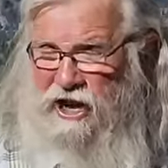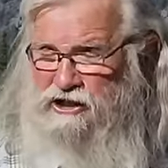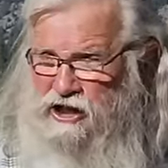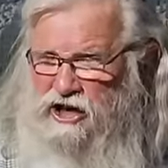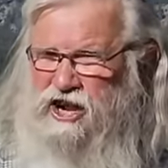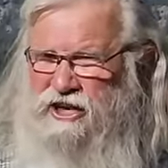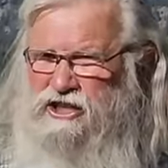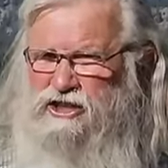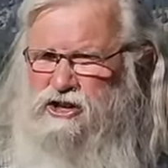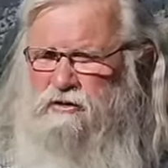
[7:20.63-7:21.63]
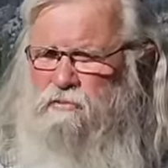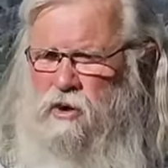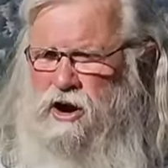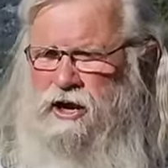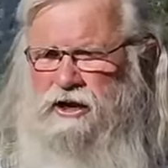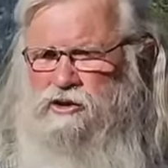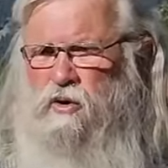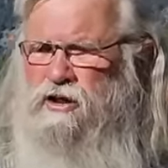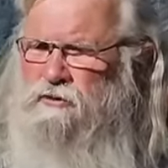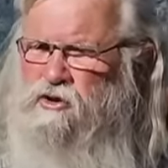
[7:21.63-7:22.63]
actually connected to your brain. It's
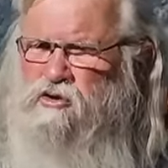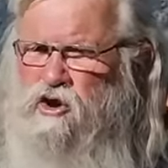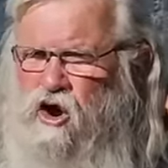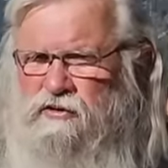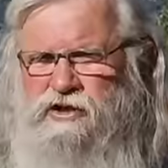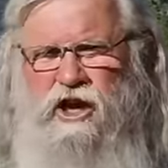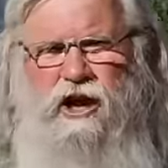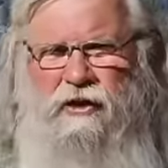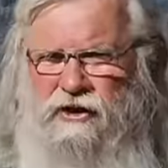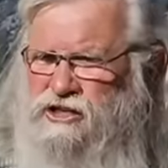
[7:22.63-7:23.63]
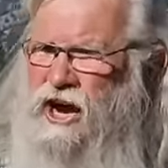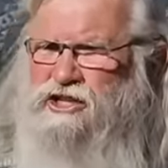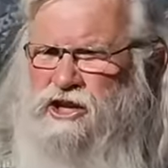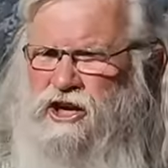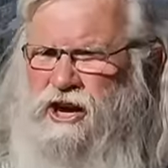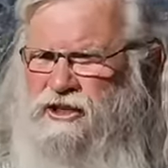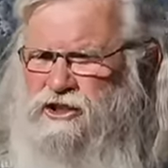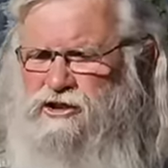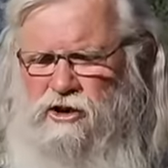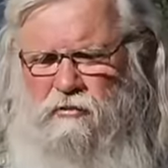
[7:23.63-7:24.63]
one of the few nerves that's actually
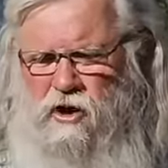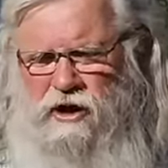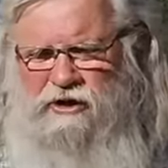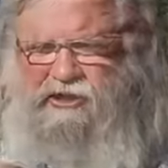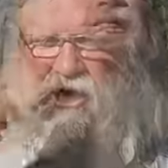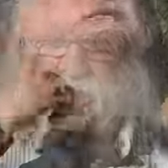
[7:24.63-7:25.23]
connected to your brains.